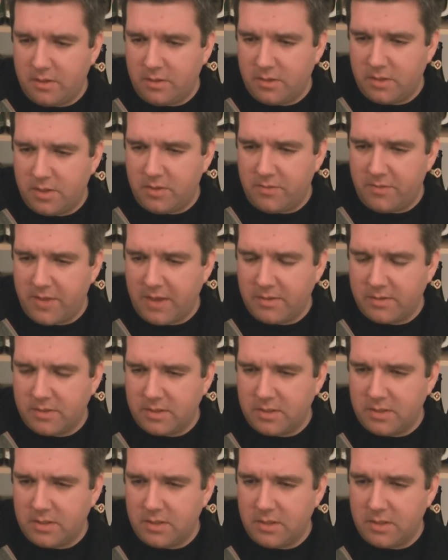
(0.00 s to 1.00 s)

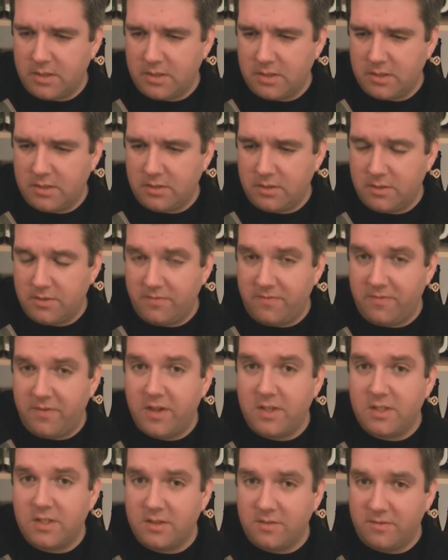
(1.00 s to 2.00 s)

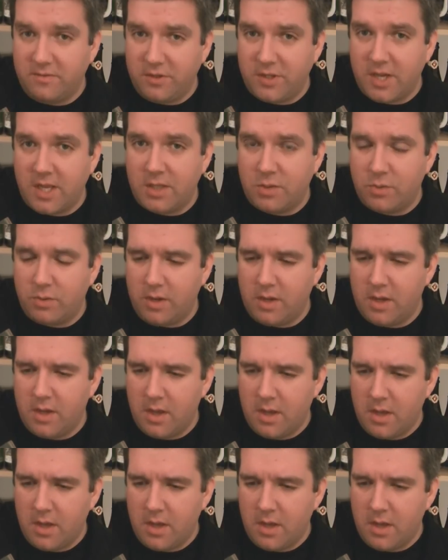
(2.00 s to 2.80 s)
1st of January